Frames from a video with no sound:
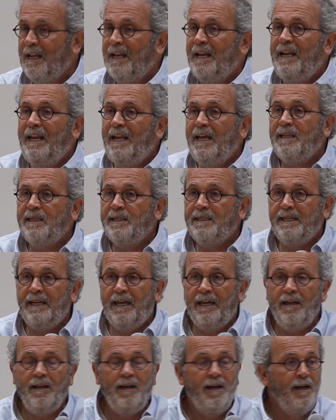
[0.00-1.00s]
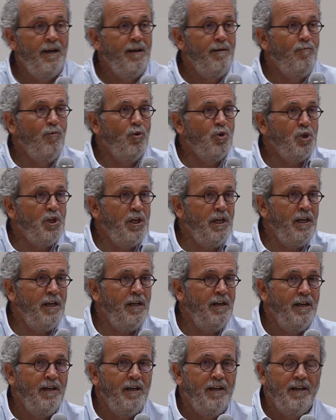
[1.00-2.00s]
Let's say
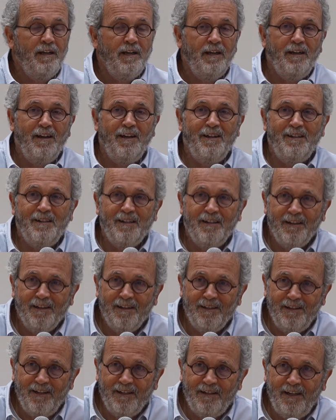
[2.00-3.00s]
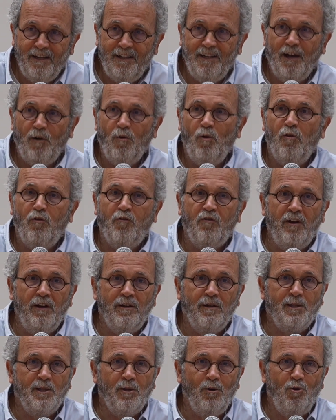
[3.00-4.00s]
Moshe and Yedidia will find
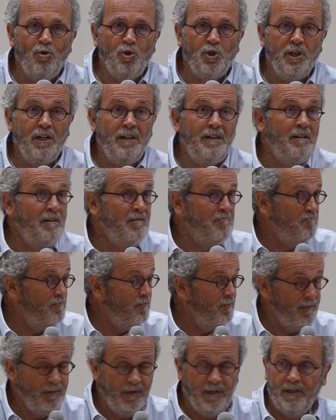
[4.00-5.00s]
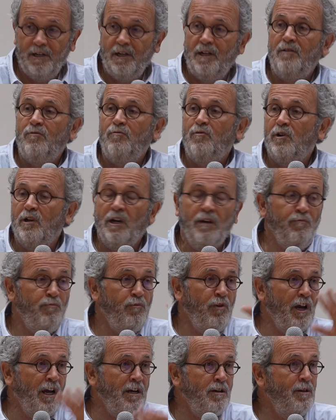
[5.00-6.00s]
a solution and
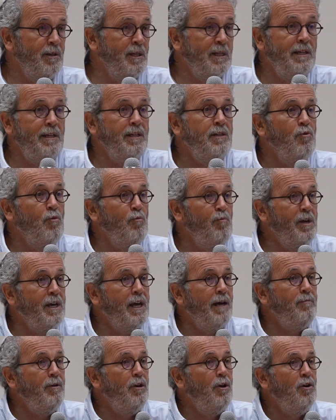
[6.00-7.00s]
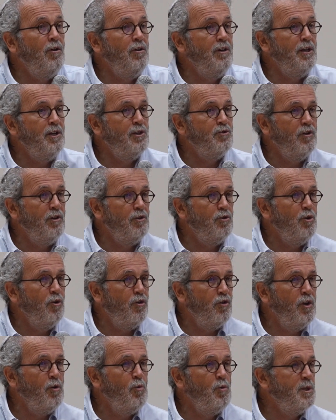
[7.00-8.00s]
miraculously to become a law in Israel. Do you
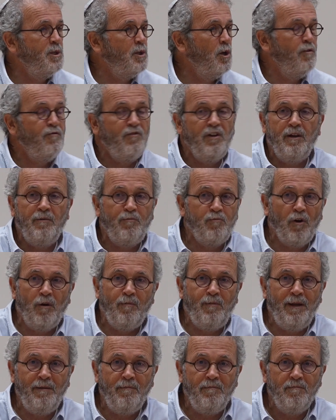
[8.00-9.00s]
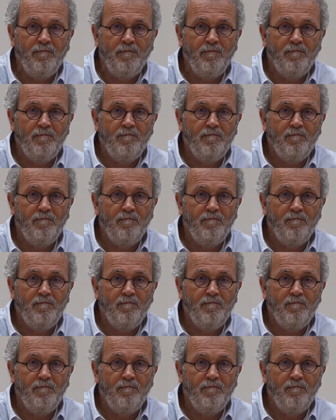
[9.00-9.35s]
think we solved any problem?